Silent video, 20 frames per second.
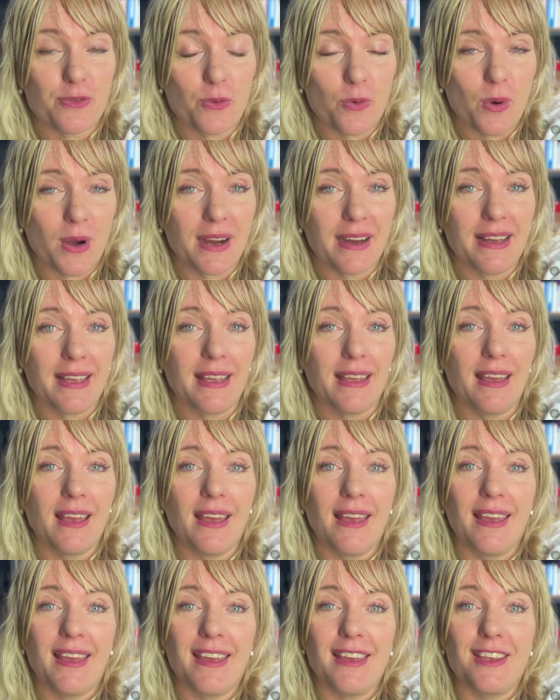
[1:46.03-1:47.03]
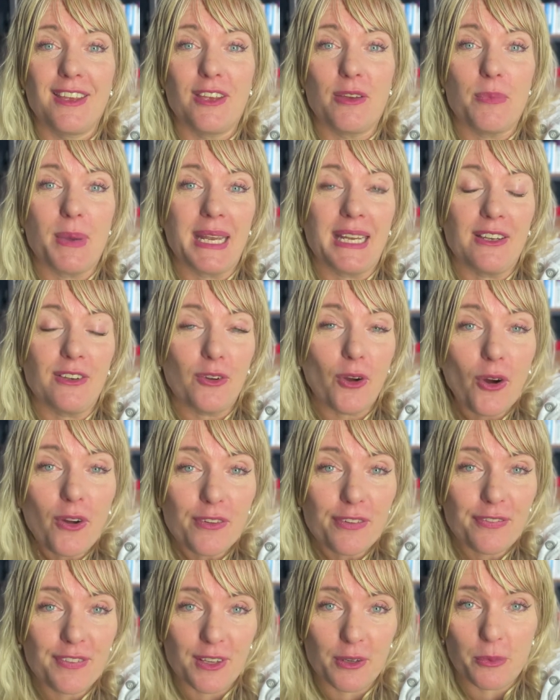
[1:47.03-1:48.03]
why you may not
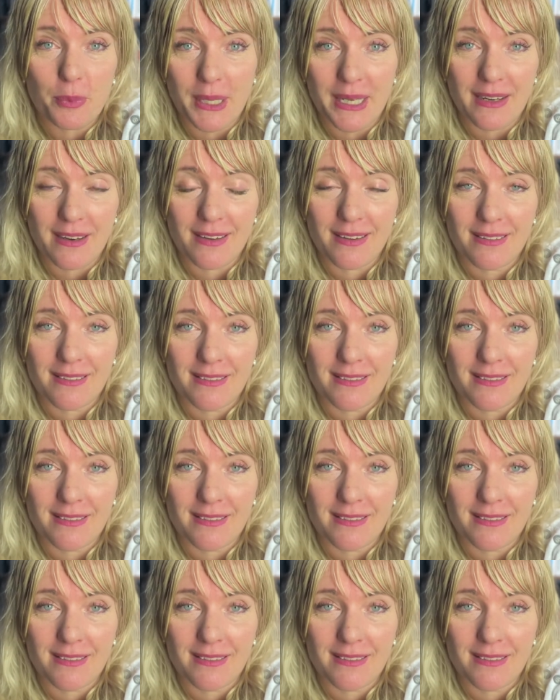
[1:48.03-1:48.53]
feel better.